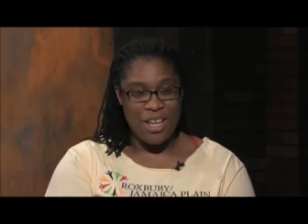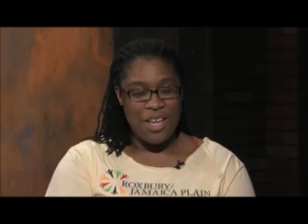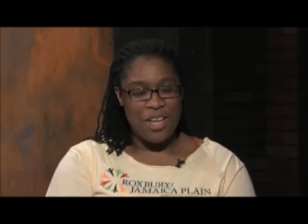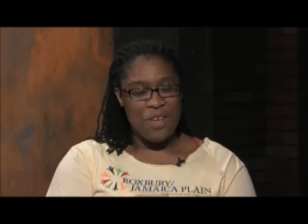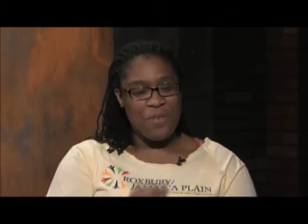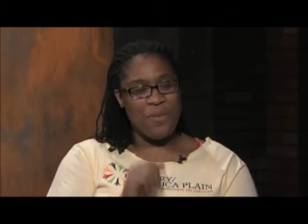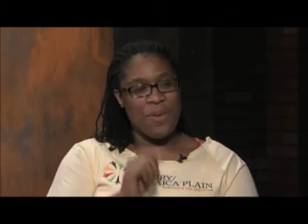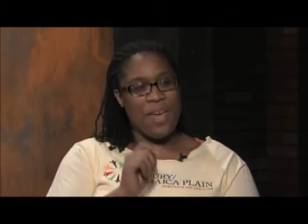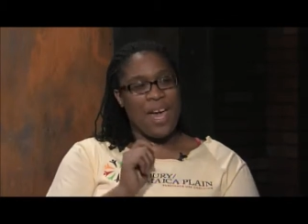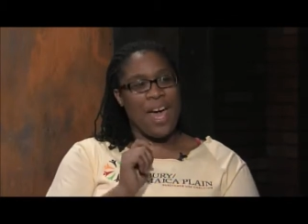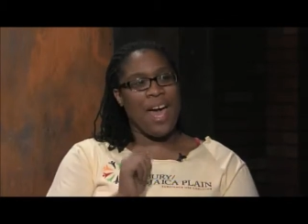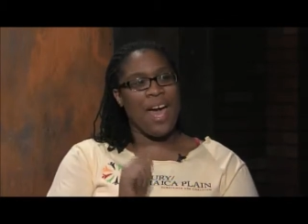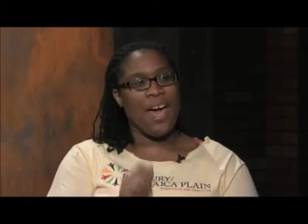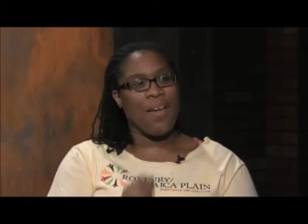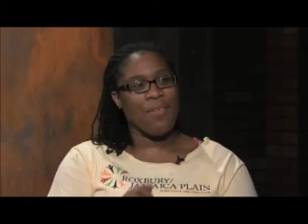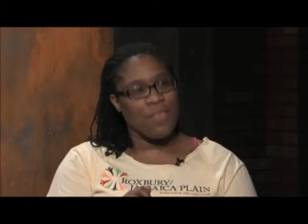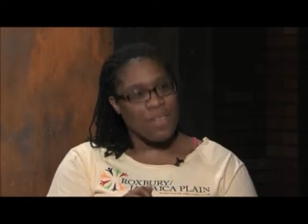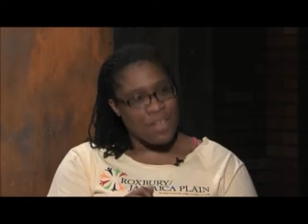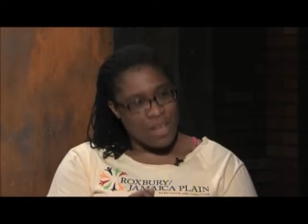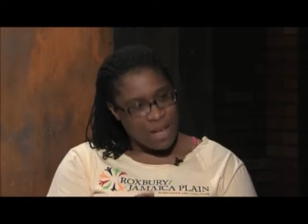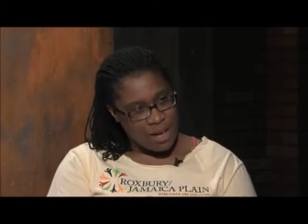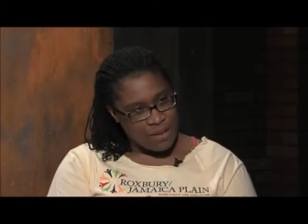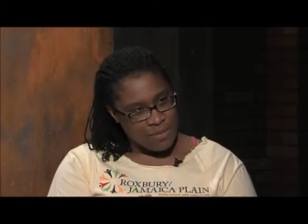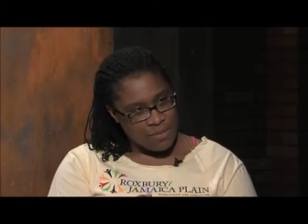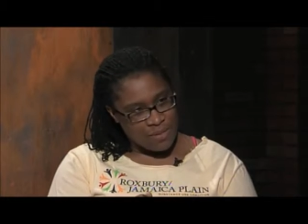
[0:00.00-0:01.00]
We have the
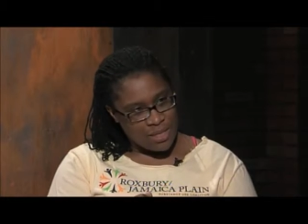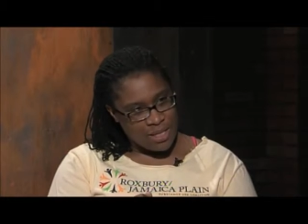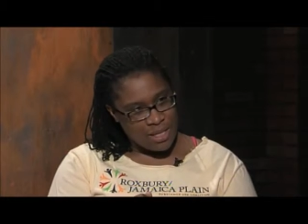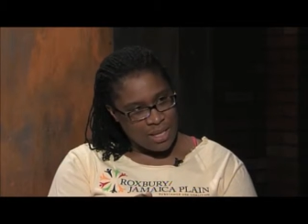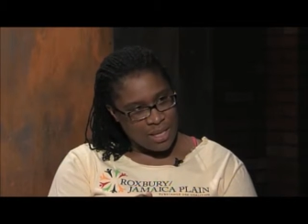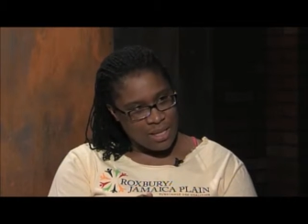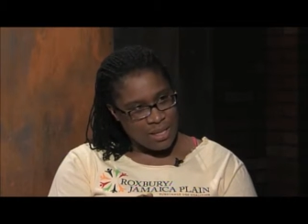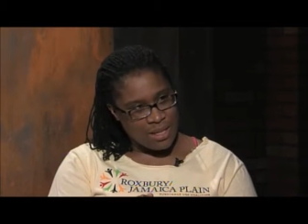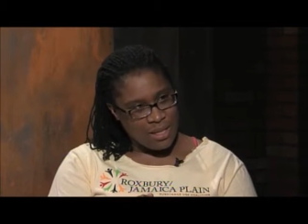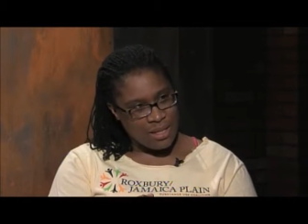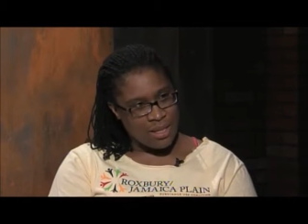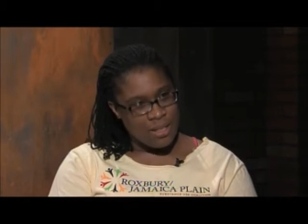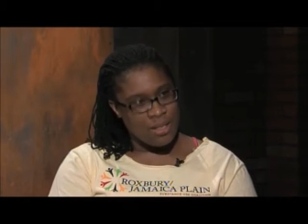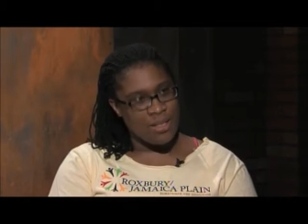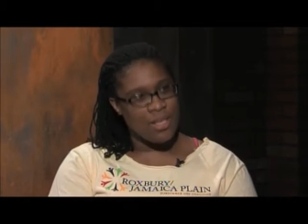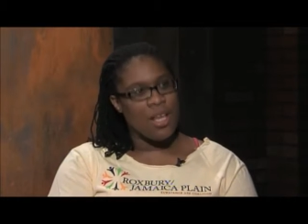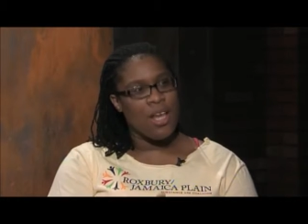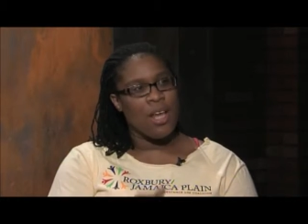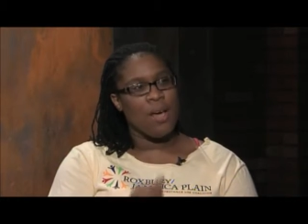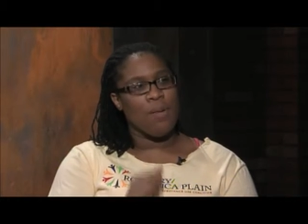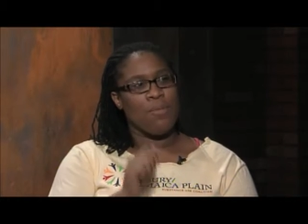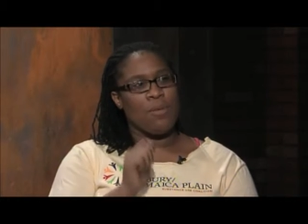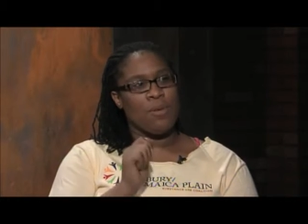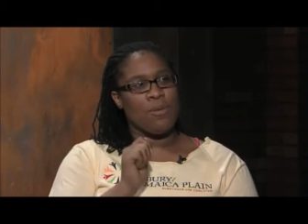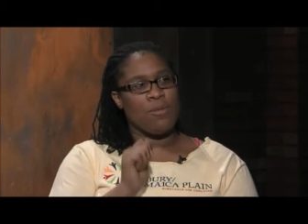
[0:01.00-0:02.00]
conversations,
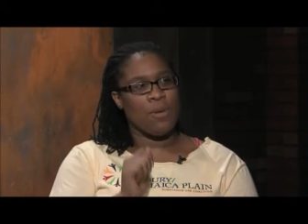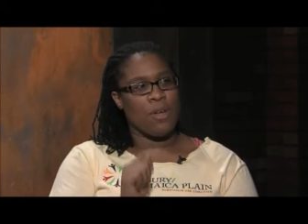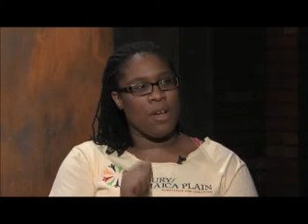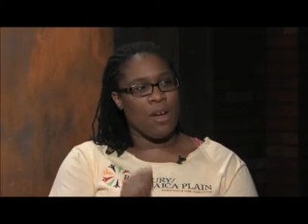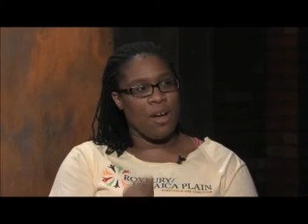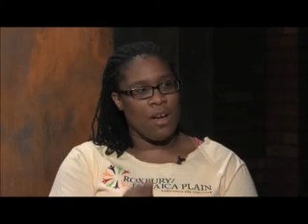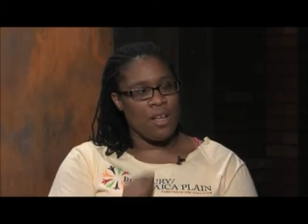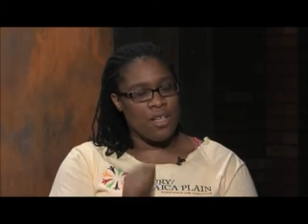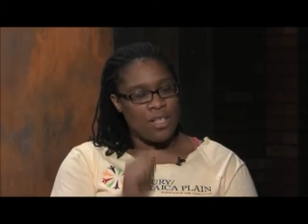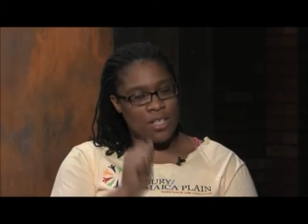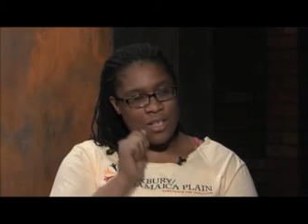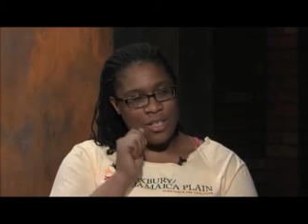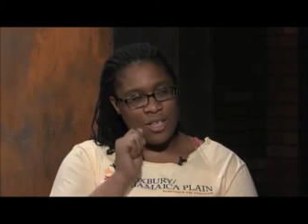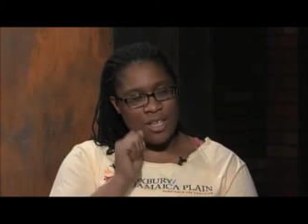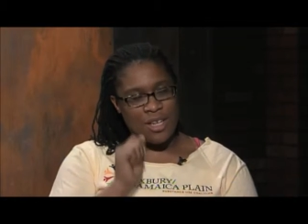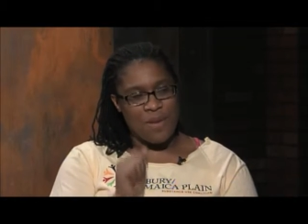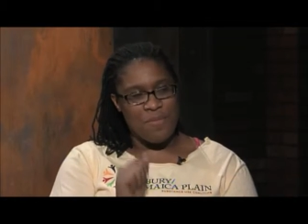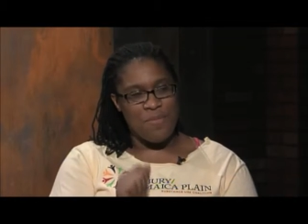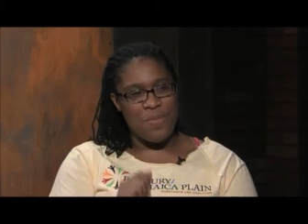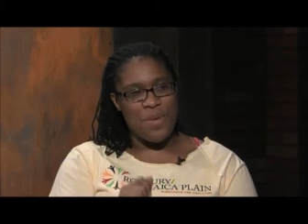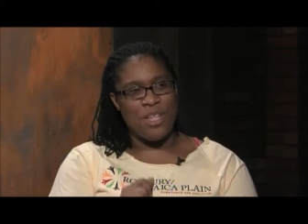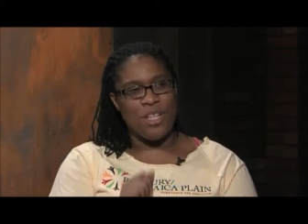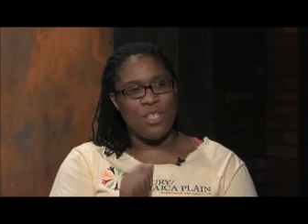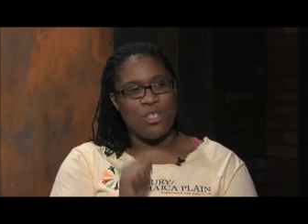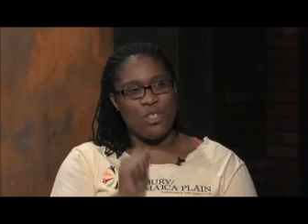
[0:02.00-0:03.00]
but we also are
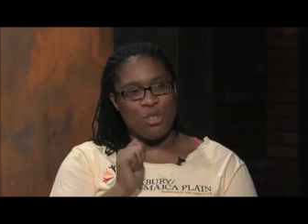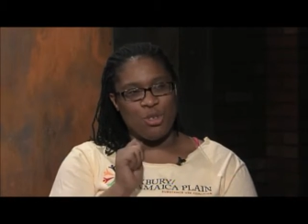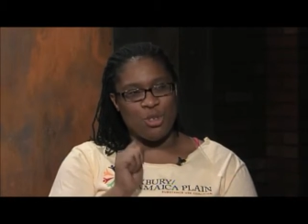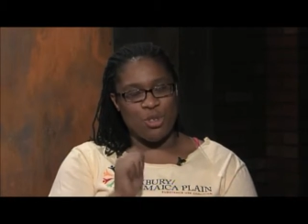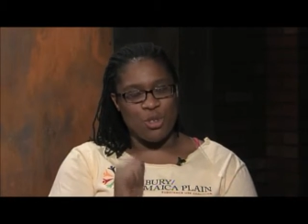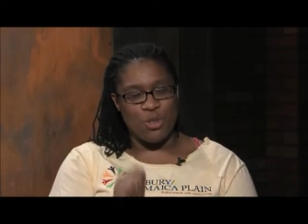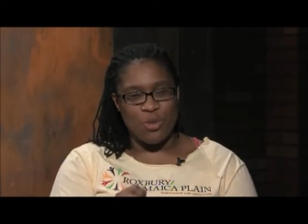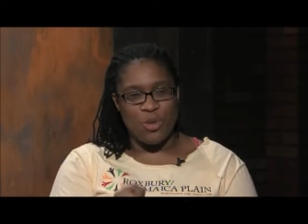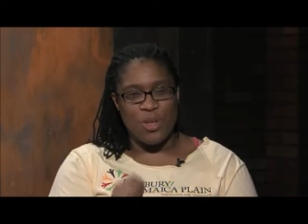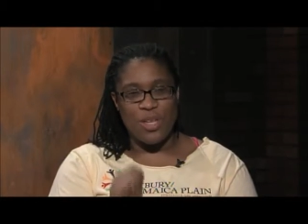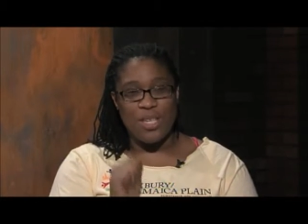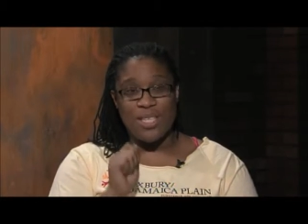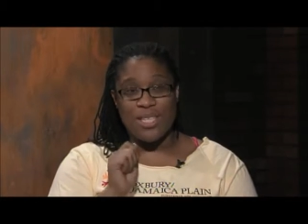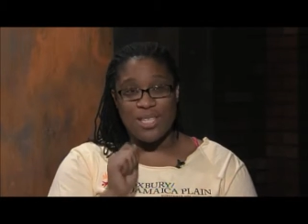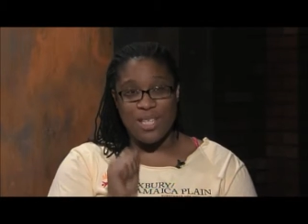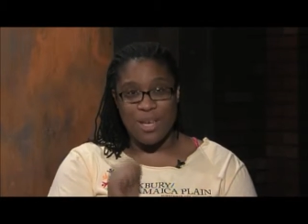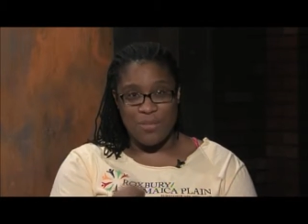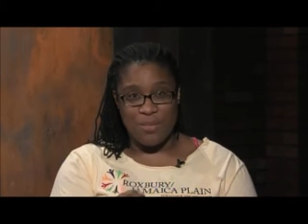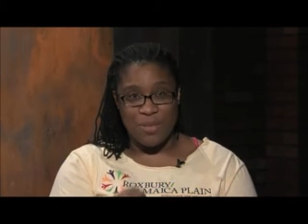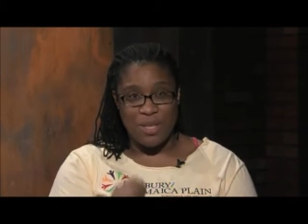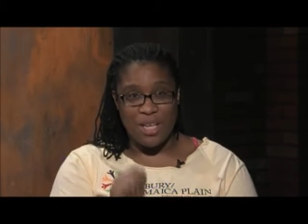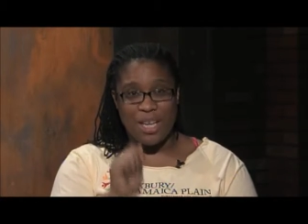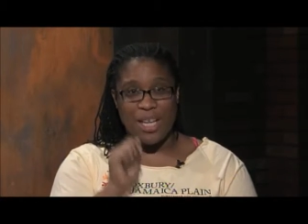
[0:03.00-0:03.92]
committed to doing something